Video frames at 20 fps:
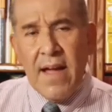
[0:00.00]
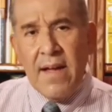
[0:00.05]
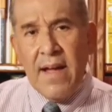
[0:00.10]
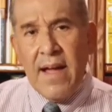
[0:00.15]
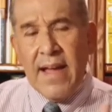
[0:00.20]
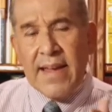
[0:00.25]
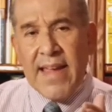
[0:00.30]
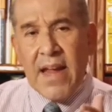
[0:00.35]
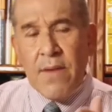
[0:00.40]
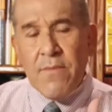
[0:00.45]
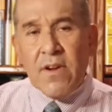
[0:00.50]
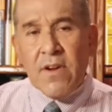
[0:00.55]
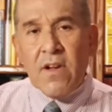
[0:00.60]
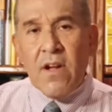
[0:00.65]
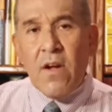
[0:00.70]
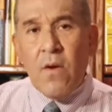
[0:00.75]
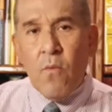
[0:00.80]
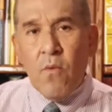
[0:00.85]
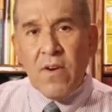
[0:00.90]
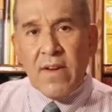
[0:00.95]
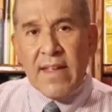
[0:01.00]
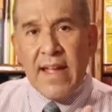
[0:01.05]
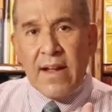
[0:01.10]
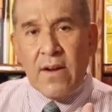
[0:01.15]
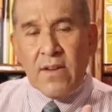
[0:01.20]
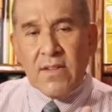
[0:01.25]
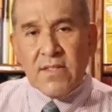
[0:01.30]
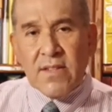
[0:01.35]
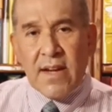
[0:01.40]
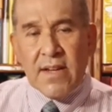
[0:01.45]
I, can't recall where
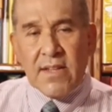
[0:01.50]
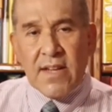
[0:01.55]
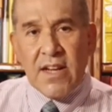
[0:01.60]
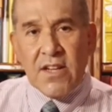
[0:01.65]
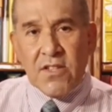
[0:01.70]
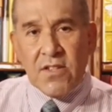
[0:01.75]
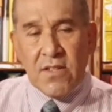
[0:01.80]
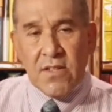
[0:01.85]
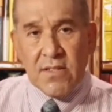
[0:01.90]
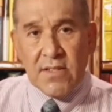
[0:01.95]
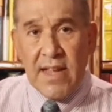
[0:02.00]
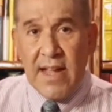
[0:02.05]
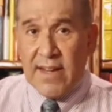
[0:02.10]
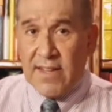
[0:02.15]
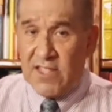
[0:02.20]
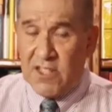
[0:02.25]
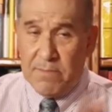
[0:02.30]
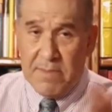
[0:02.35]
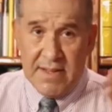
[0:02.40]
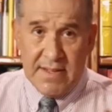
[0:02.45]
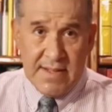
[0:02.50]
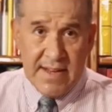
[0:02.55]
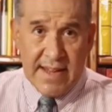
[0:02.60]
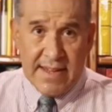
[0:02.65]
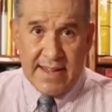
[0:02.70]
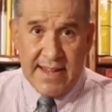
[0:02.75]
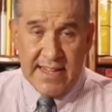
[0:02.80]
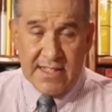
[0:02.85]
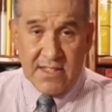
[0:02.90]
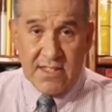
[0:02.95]
that citation is at because it's been
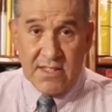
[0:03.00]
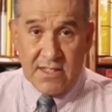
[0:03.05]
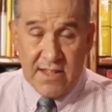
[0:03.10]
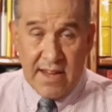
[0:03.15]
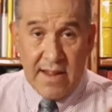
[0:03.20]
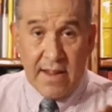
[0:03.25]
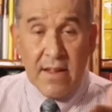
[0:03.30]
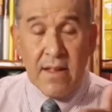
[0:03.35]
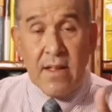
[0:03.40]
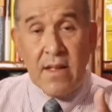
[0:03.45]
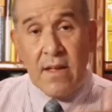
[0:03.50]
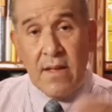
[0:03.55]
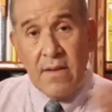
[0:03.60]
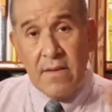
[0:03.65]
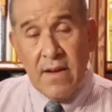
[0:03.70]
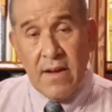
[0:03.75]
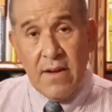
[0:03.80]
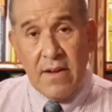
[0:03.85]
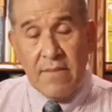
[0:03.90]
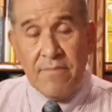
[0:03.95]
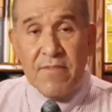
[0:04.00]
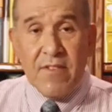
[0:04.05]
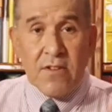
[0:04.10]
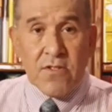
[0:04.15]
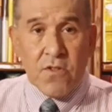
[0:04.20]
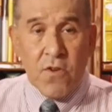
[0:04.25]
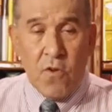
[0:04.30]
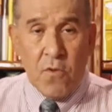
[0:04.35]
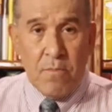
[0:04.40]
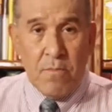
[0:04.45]
decades since I uh,
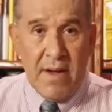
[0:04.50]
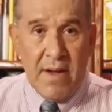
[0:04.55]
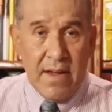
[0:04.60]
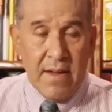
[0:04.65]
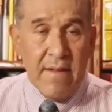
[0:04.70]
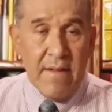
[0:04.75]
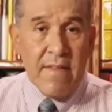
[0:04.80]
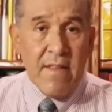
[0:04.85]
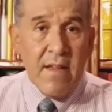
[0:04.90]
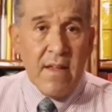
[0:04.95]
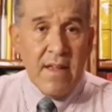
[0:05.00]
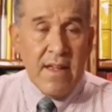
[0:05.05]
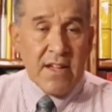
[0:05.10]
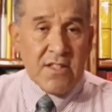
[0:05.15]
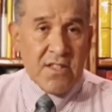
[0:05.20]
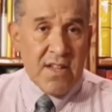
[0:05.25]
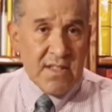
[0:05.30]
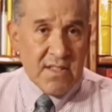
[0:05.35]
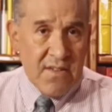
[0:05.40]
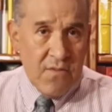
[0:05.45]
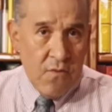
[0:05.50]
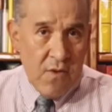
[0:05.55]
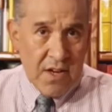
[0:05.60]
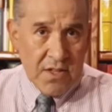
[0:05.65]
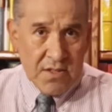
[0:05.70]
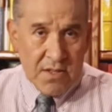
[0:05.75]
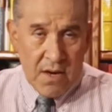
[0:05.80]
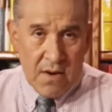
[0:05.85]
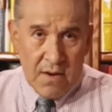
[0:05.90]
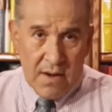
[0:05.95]
sold my extensive
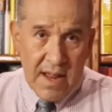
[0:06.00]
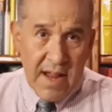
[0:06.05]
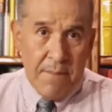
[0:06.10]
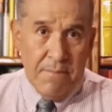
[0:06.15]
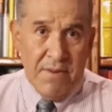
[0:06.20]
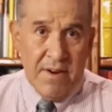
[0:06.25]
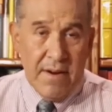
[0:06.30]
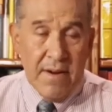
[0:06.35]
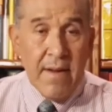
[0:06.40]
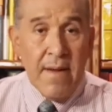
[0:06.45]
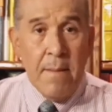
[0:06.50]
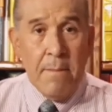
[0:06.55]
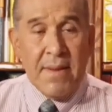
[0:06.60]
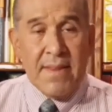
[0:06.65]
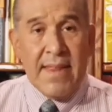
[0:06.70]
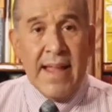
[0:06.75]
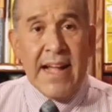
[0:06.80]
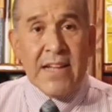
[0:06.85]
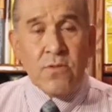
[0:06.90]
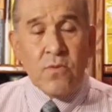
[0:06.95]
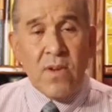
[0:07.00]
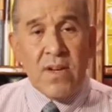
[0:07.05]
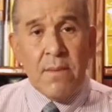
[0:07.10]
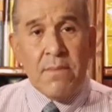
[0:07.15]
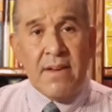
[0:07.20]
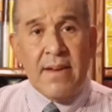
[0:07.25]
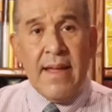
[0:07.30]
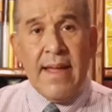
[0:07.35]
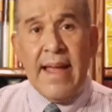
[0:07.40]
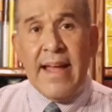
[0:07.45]
Watchtower library. But that's what I'm
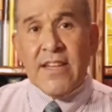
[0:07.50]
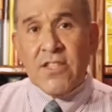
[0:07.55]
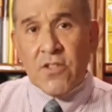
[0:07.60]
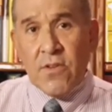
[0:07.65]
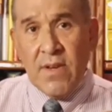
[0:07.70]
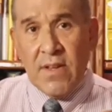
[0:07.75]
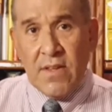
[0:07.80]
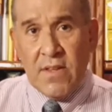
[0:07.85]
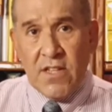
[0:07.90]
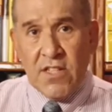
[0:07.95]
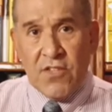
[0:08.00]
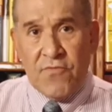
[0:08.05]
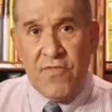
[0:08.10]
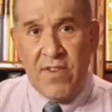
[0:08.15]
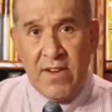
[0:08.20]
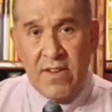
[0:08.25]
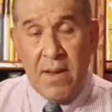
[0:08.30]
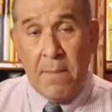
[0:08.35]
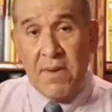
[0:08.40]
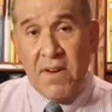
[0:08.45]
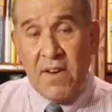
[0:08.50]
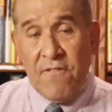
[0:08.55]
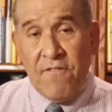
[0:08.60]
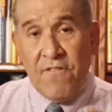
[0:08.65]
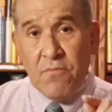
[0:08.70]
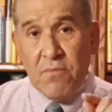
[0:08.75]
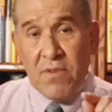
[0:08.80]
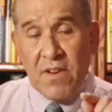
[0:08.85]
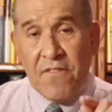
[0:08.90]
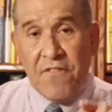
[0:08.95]
going to answer in this video. I'm going
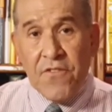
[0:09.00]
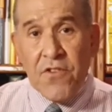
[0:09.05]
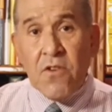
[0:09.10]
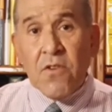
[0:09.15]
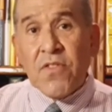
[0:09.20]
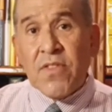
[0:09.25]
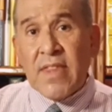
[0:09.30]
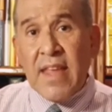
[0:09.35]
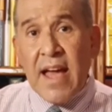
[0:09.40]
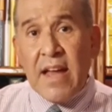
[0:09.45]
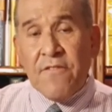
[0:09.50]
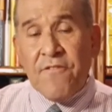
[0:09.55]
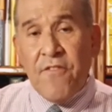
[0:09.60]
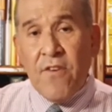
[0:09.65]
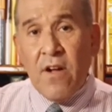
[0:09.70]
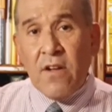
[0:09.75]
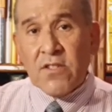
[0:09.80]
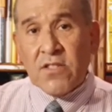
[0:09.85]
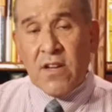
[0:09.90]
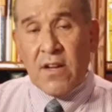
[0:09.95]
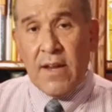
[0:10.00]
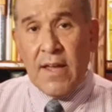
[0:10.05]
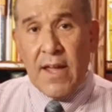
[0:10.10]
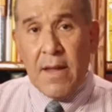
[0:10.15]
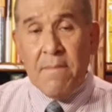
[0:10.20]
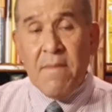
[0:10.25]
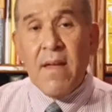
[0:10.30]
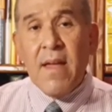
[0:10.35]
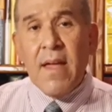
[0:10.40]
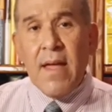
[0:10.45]
to refute that false claim,
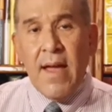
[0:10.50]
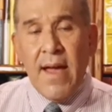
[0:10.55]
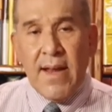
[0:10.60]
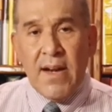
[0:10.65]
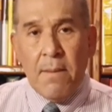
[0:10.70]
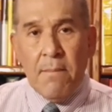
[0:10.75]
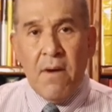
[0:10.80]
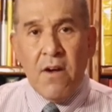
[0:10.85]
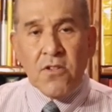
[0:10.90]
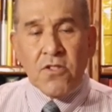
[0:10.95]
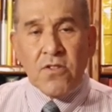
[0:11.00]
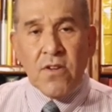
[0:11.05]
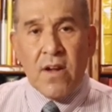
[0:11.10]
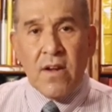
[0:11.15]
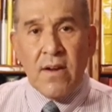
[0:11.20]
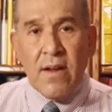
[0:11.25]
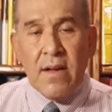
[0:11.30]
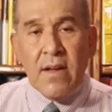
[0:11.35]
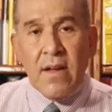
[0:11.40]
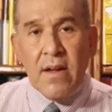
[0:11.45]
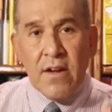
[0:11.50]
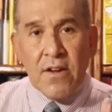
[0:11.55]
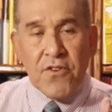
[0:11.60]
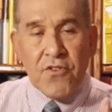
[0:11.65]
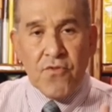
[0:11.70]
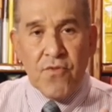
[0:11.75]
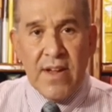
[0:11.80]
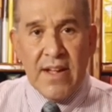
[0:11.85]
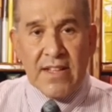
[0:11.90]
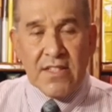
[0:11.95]
and I'm also going to
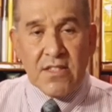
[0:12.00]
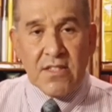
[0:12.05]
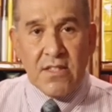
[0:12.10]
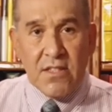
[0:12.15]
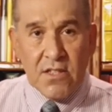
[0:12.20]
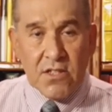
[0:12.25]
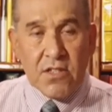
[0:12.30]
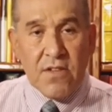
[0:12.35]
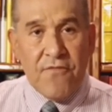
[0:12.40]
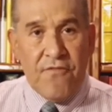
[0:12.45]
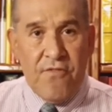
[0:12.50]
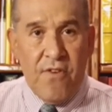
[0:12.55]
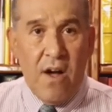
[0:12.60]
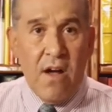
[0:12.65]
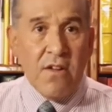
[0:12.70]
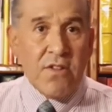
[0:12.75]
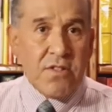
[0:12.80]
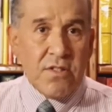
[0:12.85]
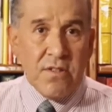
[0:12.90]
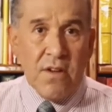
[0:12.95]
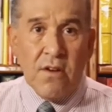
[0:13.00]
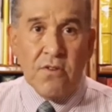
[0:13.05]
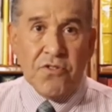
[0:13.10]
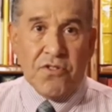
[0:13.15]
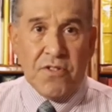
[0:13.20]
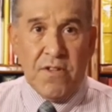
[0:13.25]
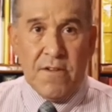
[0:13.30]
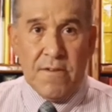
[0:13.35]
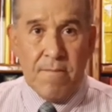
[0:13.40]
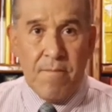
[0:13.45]
address this false
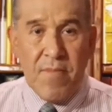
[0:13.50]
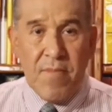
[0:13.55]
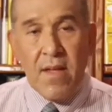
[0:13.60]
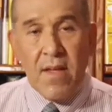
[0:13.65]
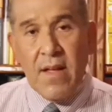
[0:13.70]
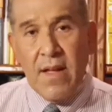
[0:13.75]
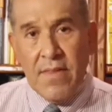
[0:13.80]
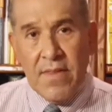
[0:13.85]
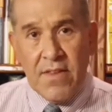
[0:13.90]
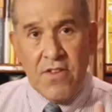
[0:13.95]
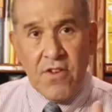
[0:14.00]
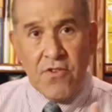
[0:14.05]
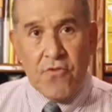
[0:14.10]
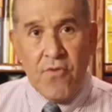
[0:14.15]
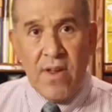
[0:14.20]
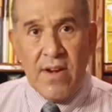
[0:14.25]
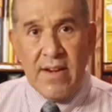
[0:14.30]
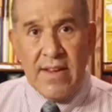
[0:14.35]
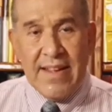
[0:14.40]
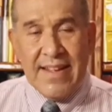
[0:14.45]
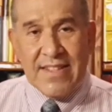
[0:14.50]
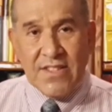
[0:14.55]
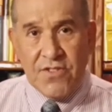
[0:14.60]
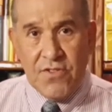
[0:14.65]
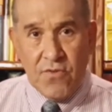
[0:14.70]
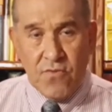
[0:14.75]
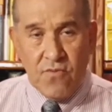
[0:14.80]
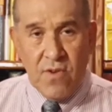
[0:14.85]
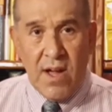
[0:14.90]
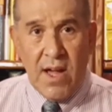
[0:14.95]
notion that the Trinity is
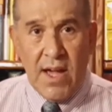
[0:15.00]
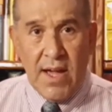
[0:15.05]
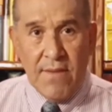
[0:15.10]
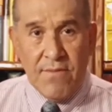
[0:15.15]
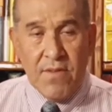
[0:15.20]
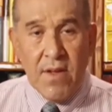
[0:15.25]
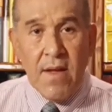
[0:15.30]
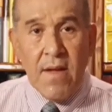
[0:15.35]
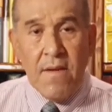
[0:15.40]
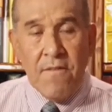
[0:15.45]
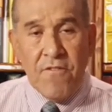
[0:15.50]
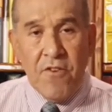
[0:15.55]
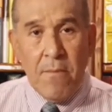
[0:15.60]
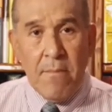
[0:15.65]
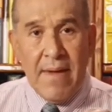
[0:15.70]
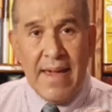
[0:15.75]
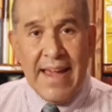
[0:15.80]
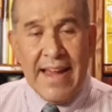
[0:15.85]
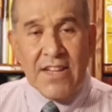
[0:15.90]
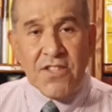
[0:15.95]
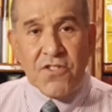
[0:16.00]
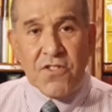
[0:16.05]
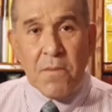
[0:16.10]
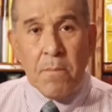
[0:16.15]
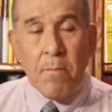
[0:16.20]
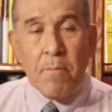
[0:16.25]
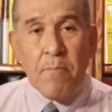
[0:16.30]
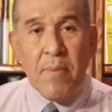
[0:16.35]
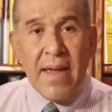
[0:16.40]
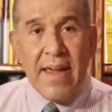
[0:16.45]
derived from
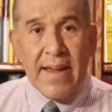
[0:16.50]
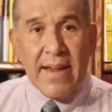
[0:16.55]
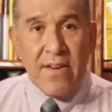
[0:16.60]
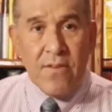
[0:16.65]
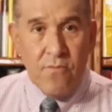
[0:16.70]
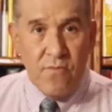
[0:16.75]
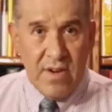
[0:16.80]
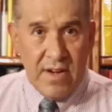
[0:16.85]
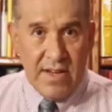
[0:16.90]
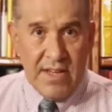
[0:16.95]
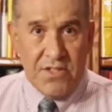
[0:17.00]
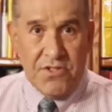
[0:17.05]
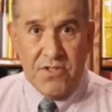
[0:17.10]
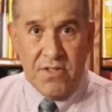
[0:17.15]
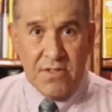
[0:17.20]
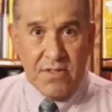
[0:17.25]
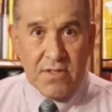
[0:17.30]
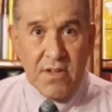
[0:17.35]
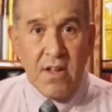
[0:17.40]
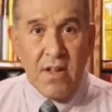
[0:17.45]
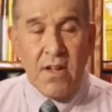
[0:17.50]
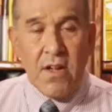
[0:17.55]
ancient pagan religions.